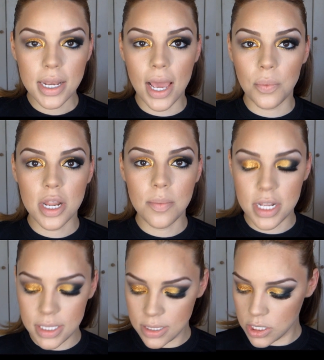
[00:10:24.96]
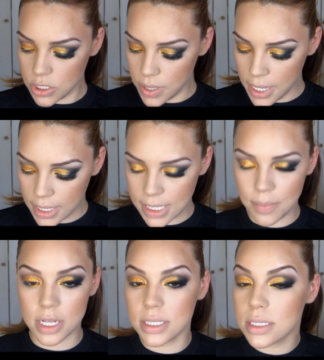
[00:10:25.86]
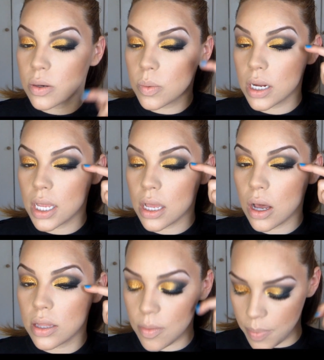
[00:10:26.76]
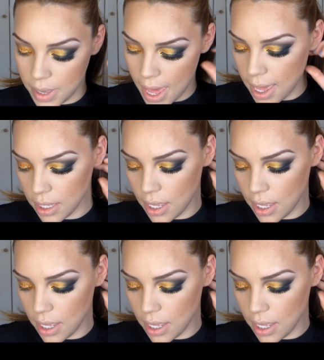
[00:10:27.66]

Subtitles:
Now what I'm going to start doing is I'm going to start working on the black.